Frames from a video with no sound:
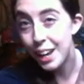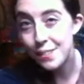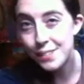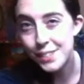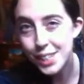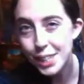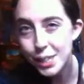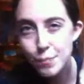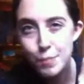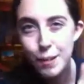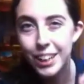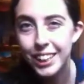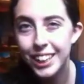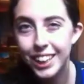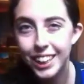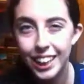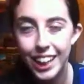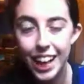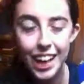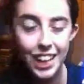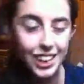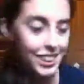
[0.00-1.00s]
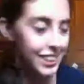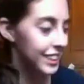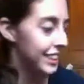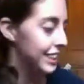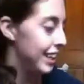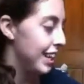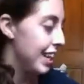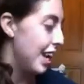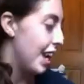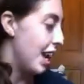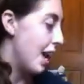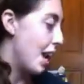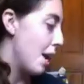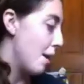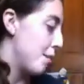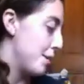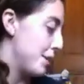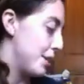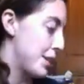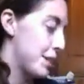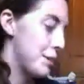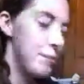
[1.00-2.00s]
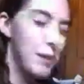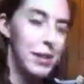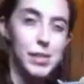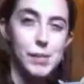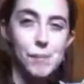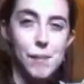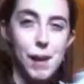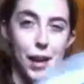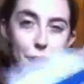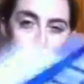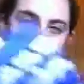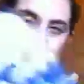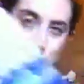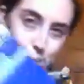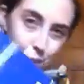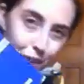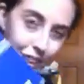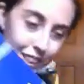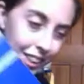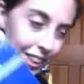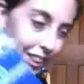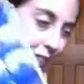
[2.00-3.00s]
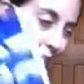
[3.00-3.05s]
I was expecting that. Um, it's just my Spanish book.